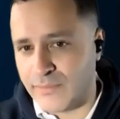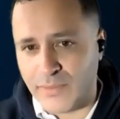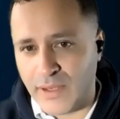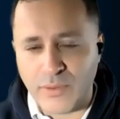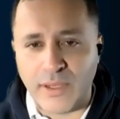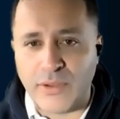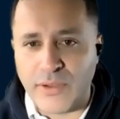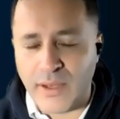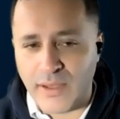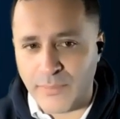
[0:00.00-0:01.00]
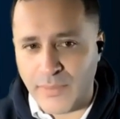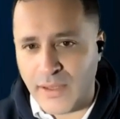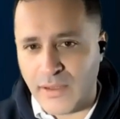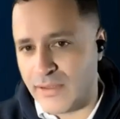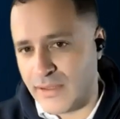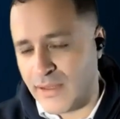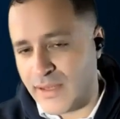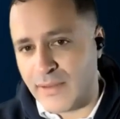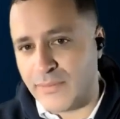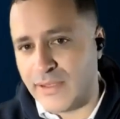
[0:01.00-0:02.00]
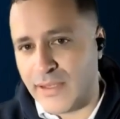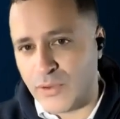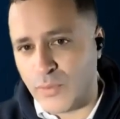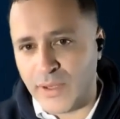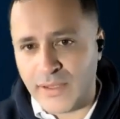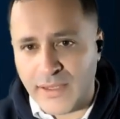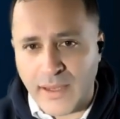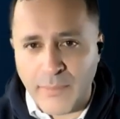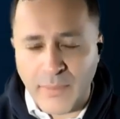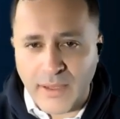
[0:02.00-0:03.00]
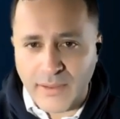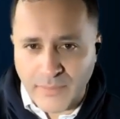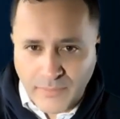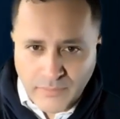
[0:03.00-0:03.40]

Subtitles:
Fundraisers are campaigners. Every single one is a campaign.